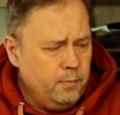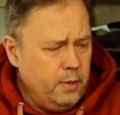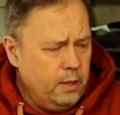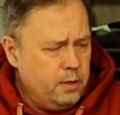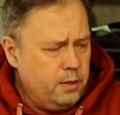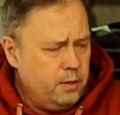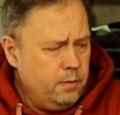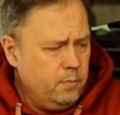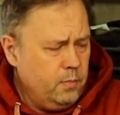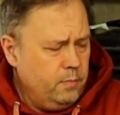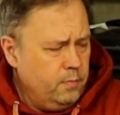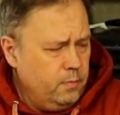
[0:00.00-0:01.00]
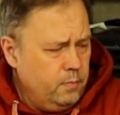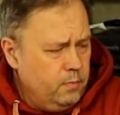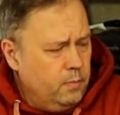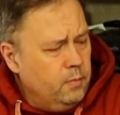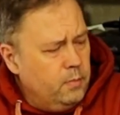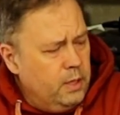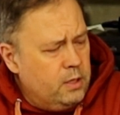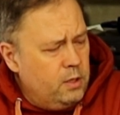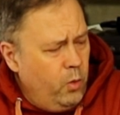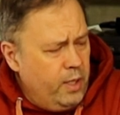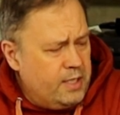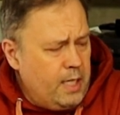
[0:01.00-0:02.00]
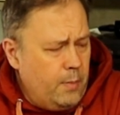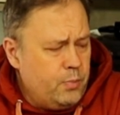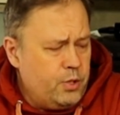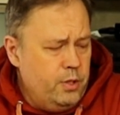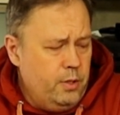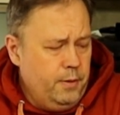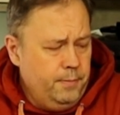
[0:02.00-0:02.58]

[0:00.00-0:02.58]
it's no exception.